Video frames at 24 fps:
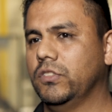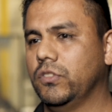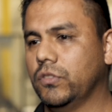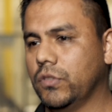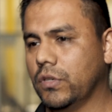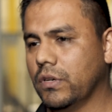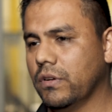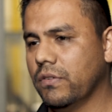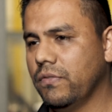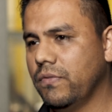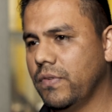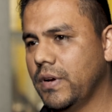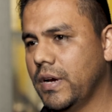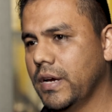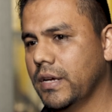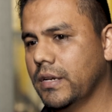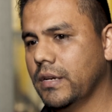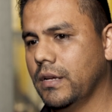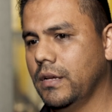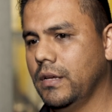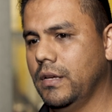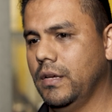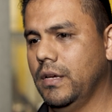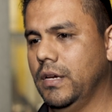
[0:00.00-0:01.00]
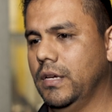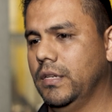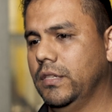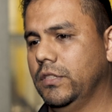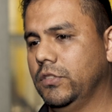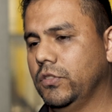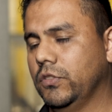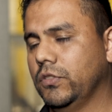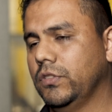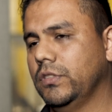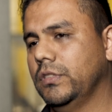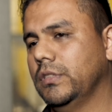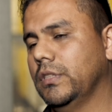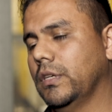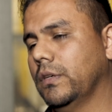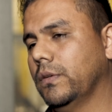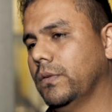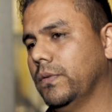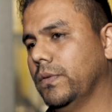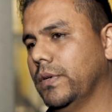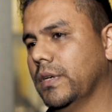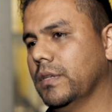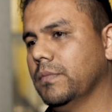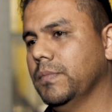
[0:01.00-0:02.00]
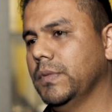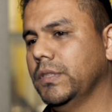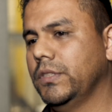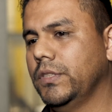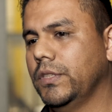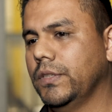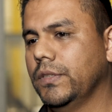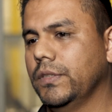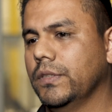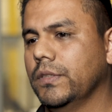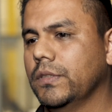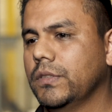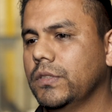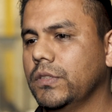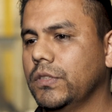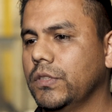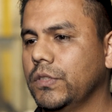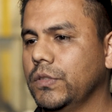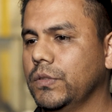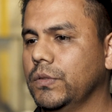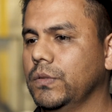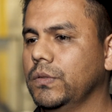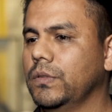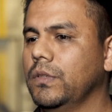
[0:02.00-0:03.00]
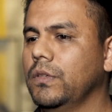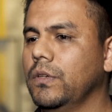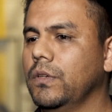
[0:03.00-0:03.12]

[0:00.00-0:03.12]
is certified and is using the correct materials to